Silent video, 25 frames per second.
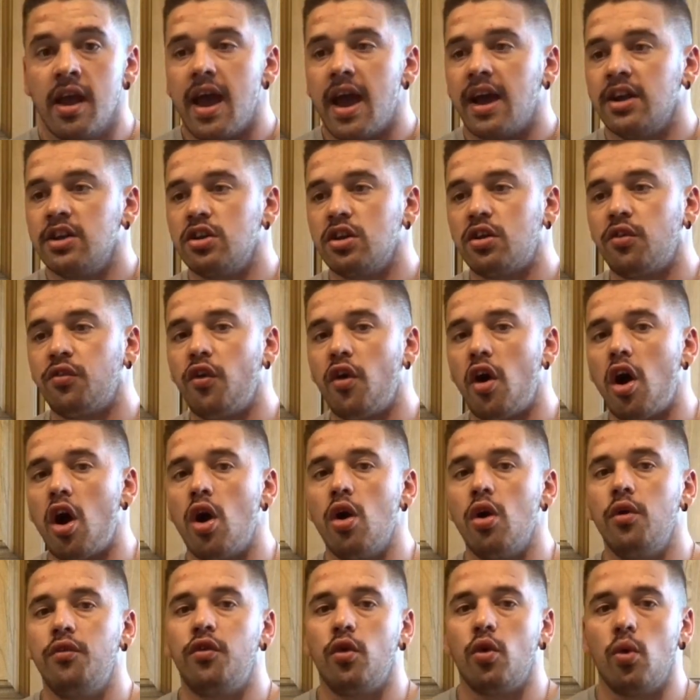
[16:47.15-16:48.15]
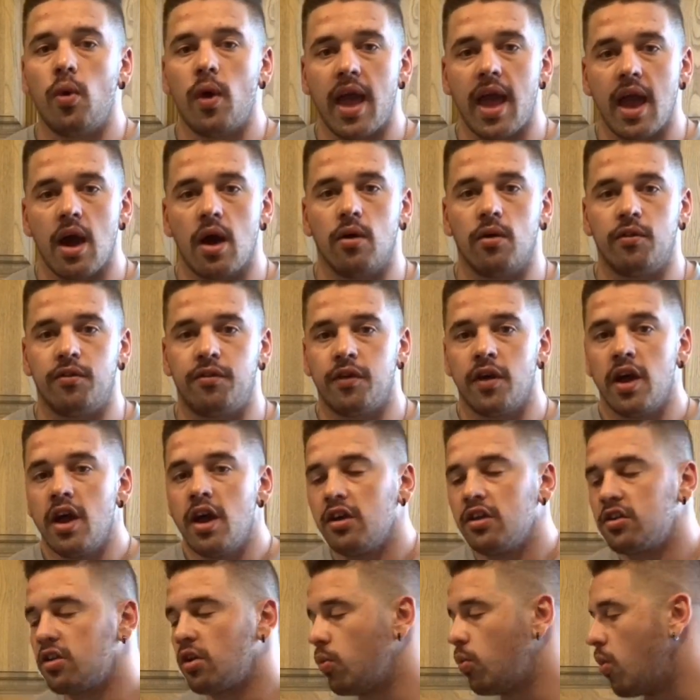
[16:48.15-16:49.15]
and just for overall health.
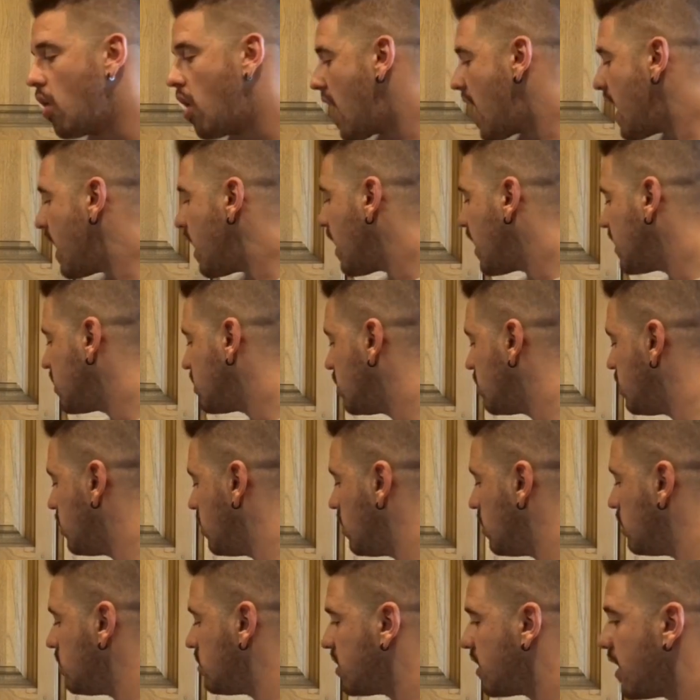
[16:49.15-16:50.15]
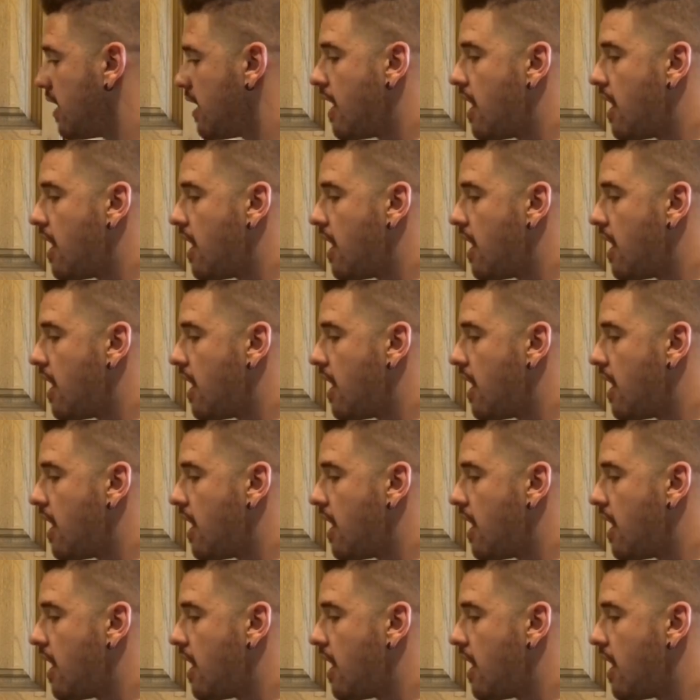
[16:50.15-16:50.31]
So what I like to use,